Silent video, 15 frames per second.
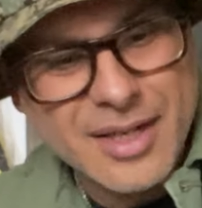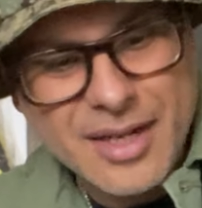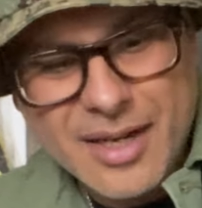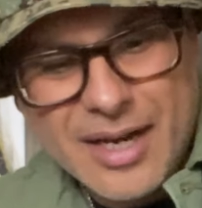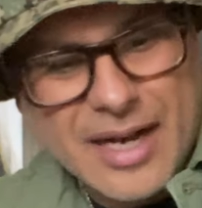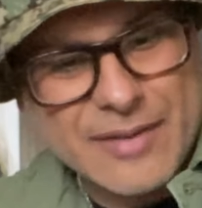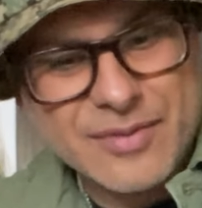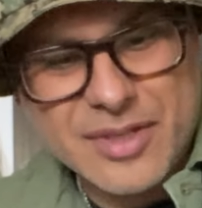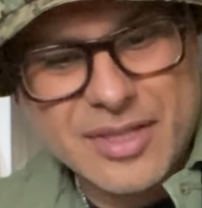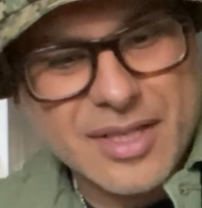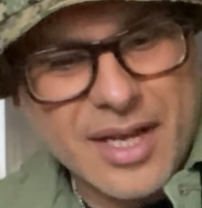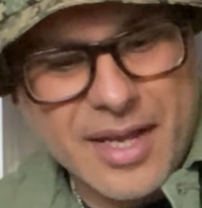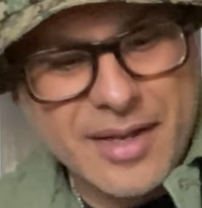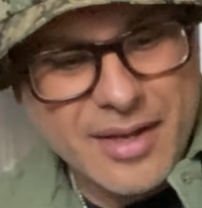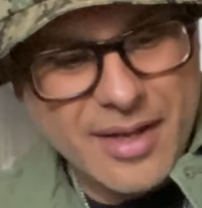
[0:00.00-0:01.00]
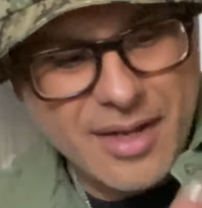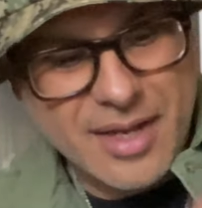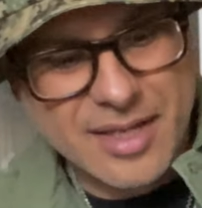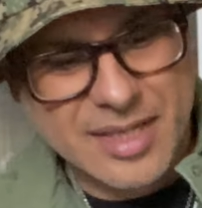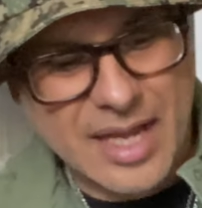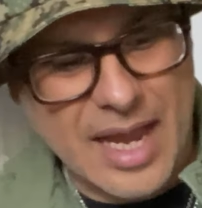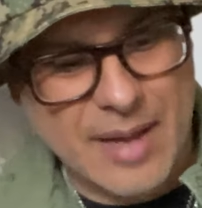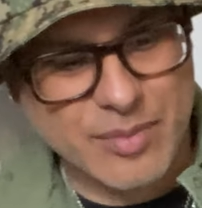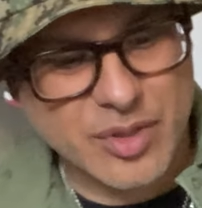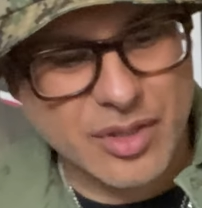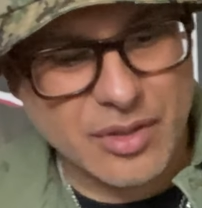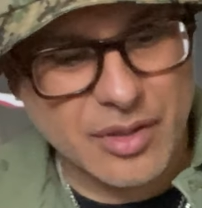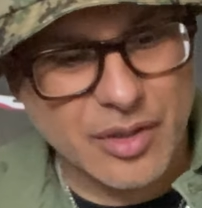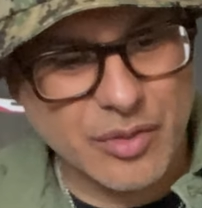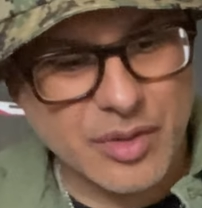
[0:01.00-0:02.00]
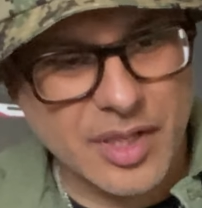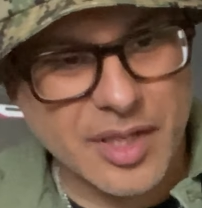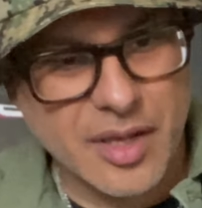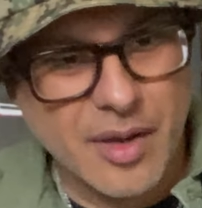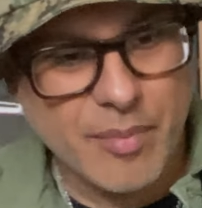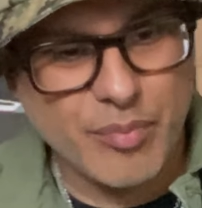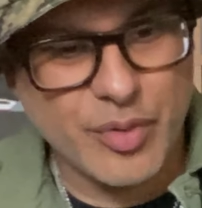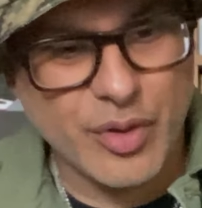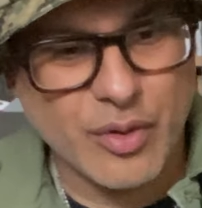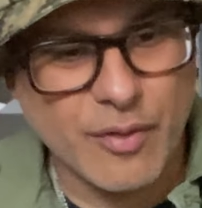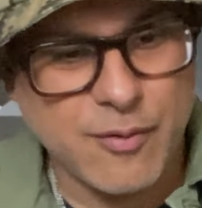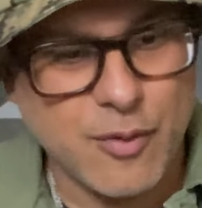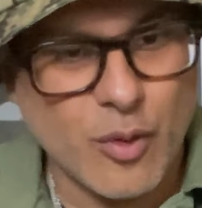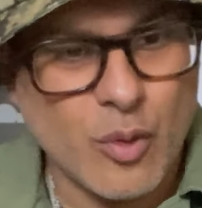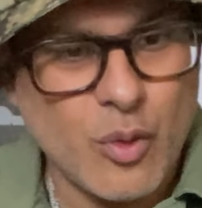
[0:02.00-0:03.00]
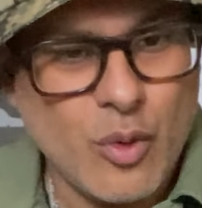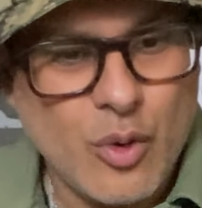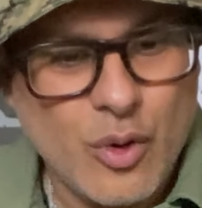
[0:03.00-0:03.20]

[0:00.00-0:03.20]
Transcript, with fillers: have to say it's absolutely beautiful.